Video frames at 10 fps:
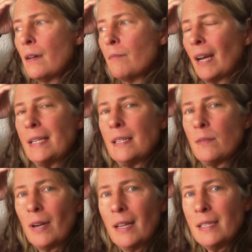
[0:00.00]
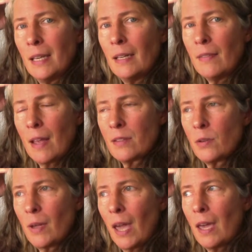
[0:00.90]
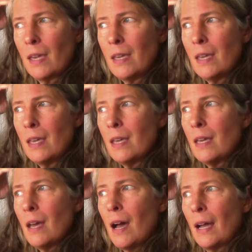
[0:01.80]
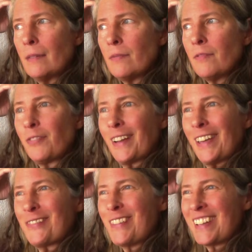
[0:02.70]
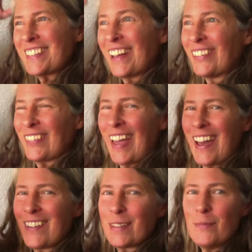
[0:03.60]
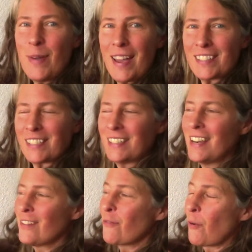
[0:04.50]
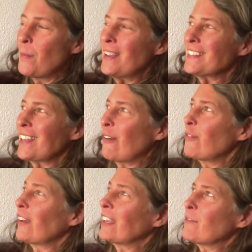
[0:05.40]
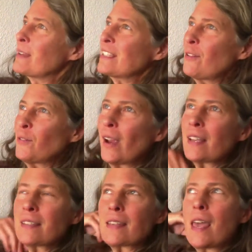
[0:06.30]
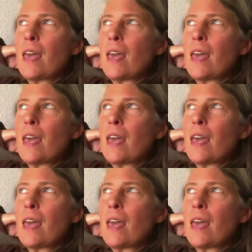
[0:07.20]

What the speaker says: But I did what I did, and that's okay. I forgive myself. I have compassion for myself. I give myself grace.